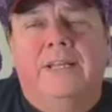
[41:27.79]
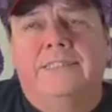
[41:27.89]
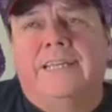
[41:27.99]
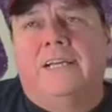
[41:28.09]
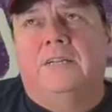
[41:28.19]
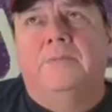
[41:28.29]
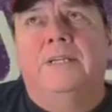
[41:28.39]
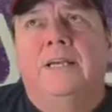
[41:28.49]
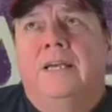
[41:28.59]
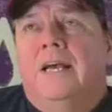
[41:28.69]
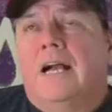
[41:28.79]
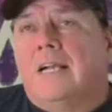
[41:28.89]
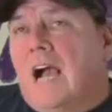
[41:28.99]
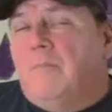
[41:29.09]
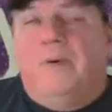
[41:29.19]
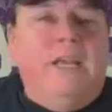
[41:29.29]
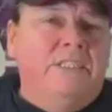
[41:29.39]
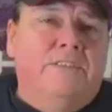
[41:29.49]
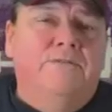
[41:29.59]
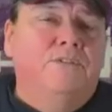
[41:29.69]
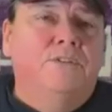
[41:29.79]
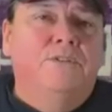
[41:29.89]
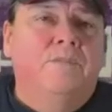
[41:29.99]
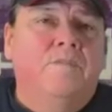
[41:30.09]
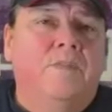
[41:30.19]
and it's not going to be a comprehensive view.